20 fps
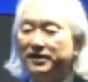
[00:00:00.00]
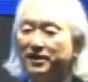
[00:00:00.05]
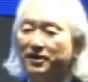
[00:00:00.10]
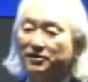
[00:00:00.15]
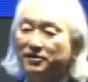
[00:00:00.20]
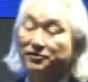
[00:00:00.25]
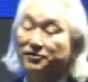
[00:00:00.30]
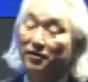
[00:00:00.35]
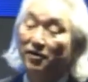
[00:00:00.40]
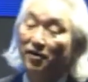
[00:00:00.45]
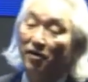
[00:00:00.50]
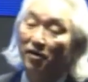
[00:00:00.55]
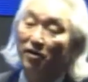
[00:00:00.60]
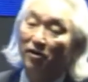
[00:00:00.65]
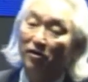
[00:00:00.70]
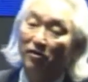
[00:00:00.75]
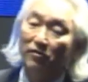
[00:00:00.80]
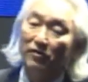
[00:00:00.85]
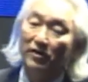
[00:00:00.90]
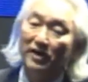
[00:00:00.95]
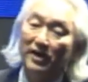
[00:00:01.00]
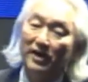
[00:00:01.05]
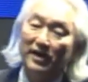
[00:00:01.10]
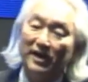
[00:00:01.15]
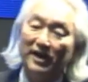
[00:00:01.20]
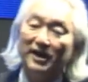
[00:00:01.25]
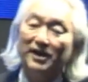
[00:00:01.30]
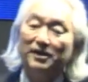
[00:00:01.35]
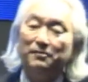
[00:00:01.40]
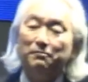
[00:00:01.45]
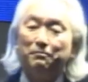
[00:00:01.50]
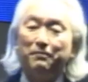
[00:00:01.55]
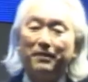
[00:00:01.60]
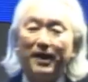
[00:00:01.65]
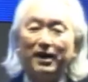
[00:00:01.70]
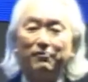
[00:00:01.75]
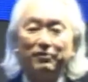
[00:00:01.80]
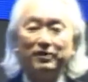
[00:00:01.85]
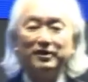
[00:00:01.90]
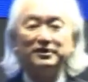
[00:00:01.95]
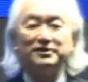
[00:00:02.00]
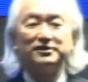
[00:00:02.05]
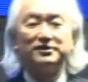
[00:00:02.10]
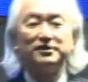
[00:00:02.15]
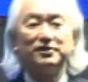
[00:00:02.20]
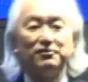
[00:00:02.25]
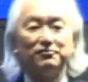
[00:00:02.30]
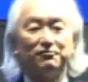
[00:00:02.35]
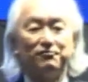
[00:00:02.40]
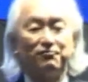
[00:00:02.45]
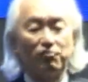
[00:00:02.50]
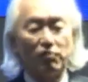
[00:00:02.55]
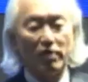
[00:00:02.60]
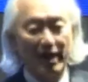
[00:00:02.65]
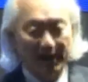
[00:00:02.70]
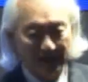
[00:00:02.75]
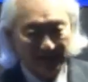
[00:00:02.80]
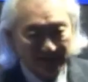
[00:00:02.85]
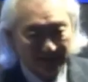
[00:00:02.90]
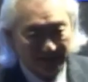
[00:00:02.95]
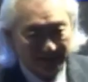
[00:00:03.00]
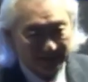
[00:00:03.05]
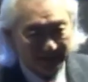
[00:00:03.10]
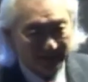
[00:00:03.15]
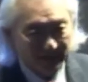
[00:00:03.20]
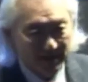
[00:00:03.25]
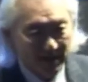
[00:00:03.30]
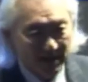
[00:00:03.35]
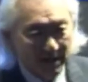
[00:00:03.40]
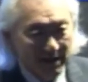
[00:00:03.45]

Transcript: years ago in Paris, France.